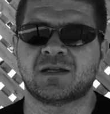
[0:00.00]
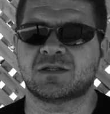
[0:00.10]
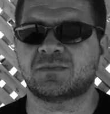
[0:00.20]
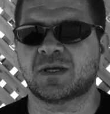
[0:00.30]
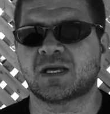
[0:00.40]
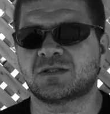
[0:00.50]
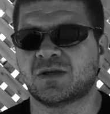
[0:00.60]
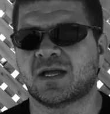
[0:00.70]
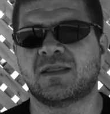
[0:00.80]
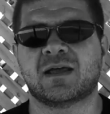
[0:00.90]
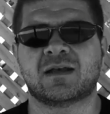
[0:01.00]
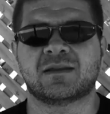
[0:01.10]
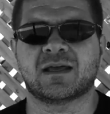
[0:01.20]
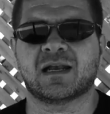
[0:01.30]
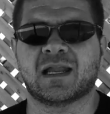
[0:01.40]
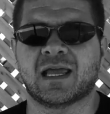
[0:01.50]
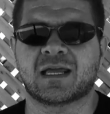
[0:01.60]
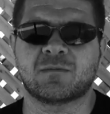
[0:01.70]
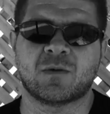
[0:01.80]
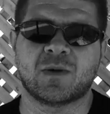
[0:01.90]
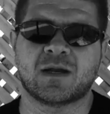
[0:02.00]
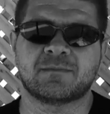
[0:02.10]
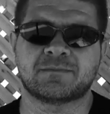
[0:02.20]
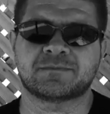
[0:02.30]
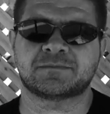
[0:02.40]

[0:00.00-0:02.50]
just because you had that lag in momentum.